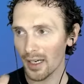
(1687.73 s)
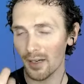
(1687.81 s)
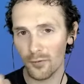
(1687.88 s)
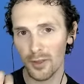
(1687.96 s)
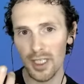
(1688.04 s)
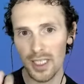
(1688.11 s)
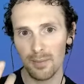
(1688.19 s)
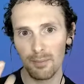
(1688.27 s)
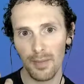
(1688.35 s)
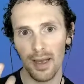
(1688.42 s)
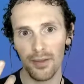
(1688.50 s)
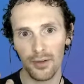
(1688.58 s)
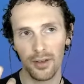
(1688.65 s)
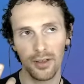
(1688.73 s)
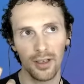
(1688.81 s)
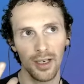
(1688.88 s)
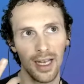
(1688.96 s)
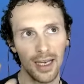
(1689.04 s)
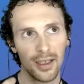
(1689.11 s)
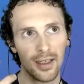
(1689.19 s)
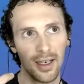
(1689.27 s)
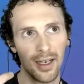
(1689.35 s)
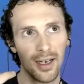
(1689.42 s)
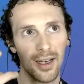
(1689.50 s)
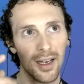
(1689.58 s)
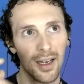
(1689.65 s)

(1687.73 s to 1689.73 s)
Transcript: if this method, like they